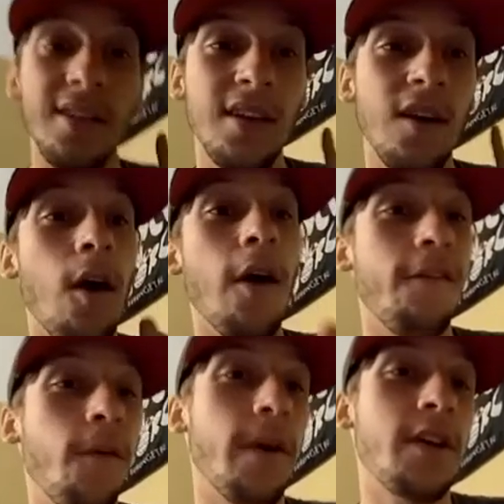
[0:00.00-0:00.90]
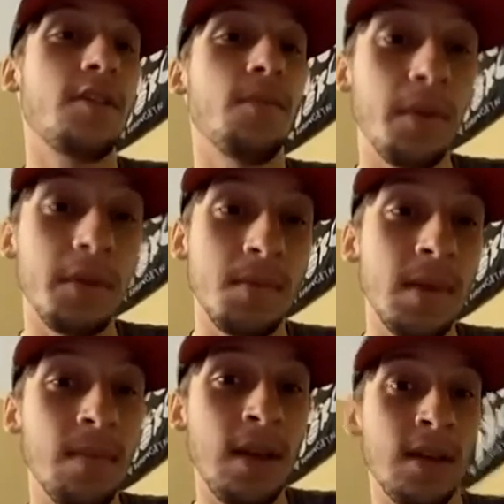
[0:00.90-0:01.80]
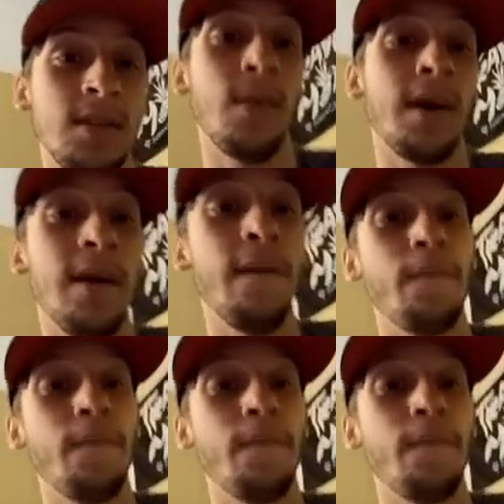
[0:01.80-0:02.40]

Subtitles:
all 4 extra points being made as well.